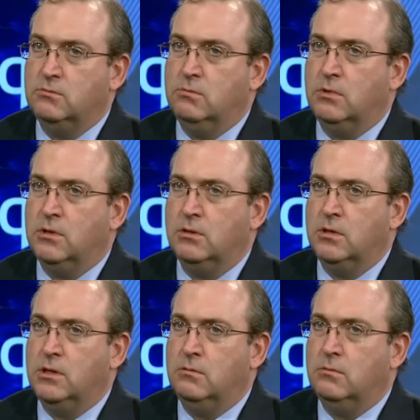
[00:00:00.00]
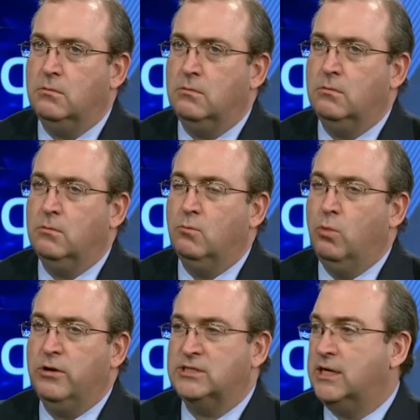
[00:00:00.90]
So, you know,
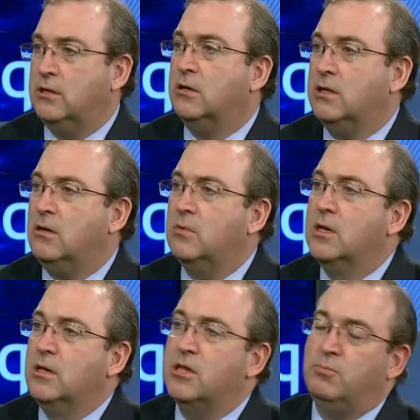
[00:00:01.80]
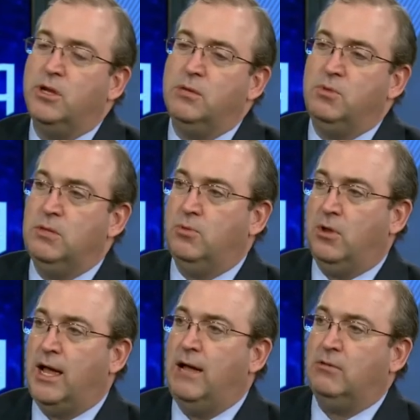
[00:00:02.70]
where is that going to come? There's plenty of
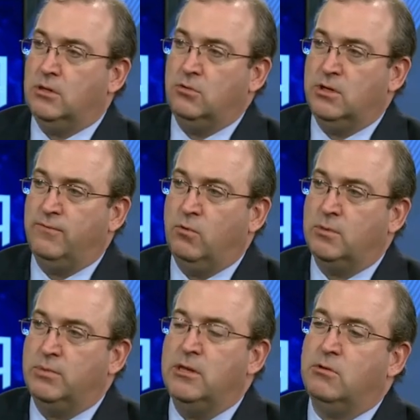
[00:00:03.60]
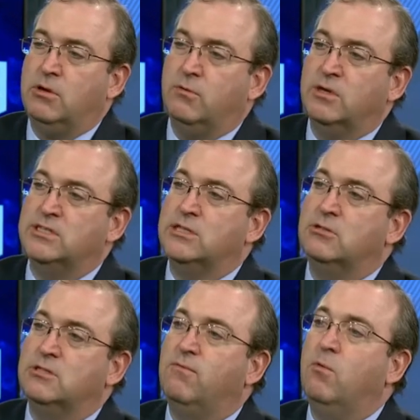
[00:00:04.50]
people out there looking for work, but they just don't have the right
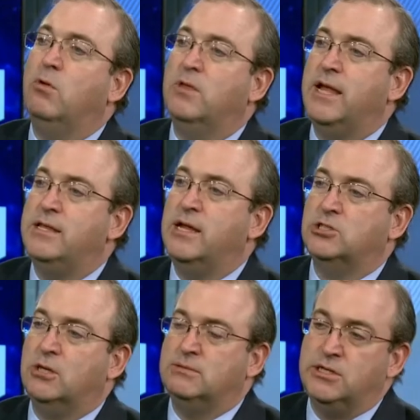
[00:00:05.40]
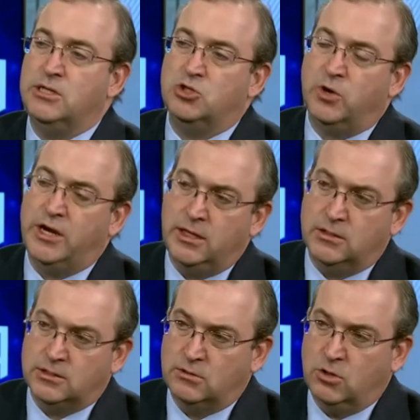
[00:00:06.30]
skills for that next job. So you need
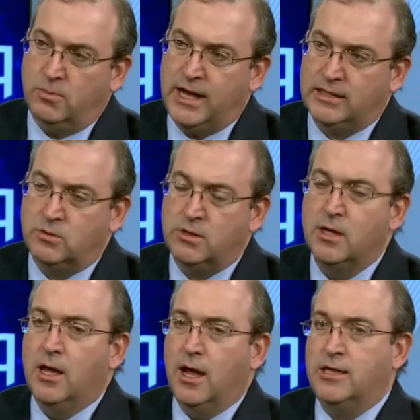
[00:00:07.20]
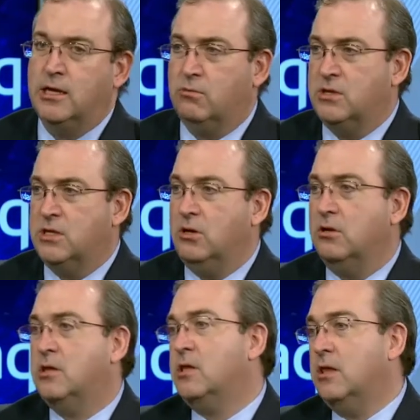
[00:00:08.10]
training to go back to it. And that's where I think you're
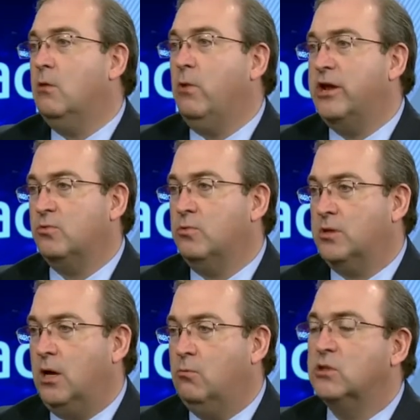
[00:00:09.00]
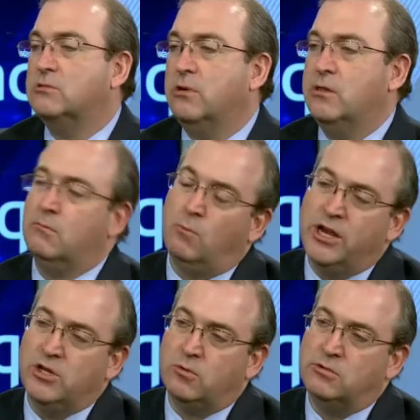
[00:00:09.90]
going to see that wage growth come. Once
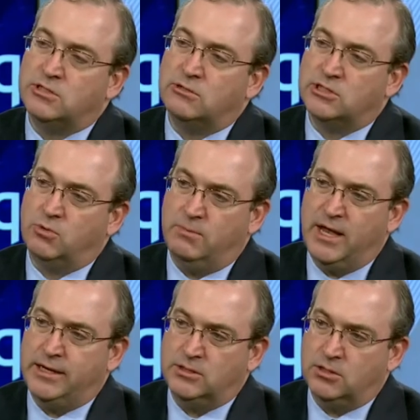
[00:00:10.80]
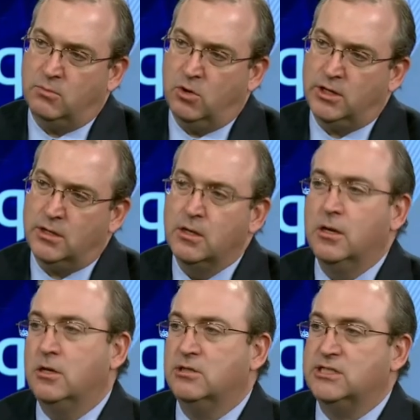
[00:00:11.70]
wage growth starts to creep back into the market,
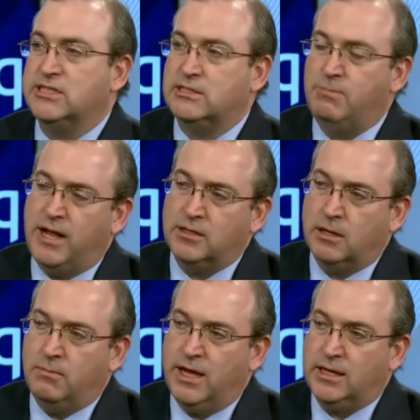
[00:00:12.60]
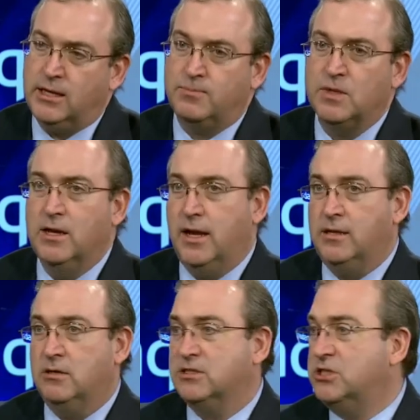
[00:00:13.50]
you'll see spend come back in,
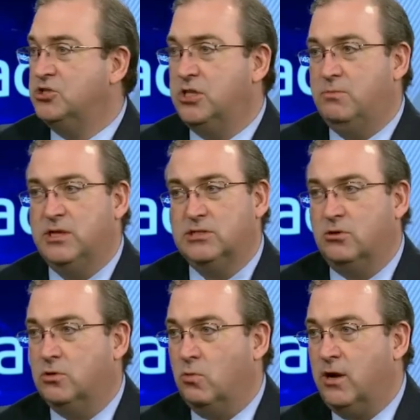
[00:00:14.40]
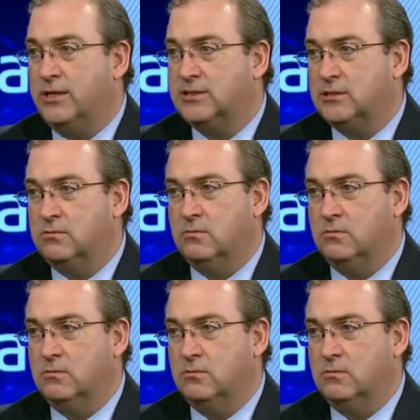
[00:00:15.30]
and then you'll see GDP start to rise. You